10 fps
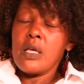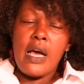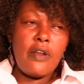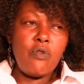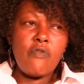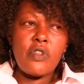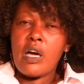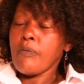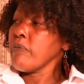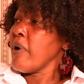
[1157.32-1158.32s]
I know everything
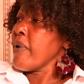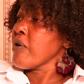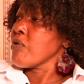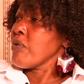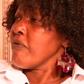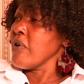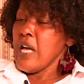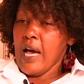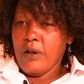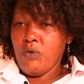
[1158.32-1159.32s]
about my microwave,
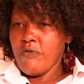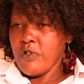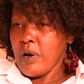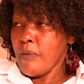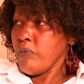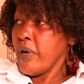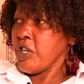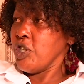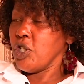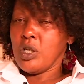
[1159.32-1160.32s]
I know everything about my
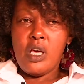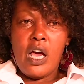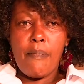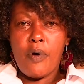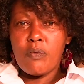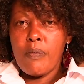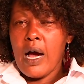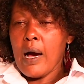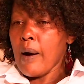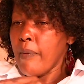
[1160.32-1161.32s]
kitchen, about
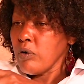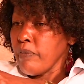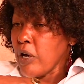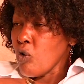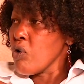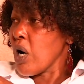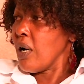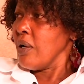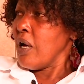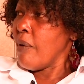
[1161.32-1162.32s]
my cooker,
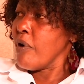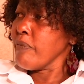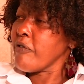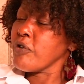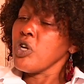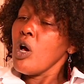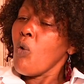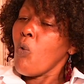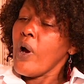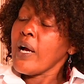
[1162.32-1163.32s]
about my fridge.
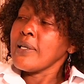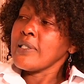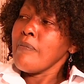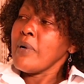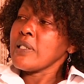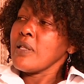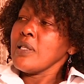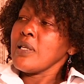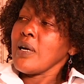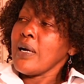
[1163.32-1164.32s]
Why can't I master this other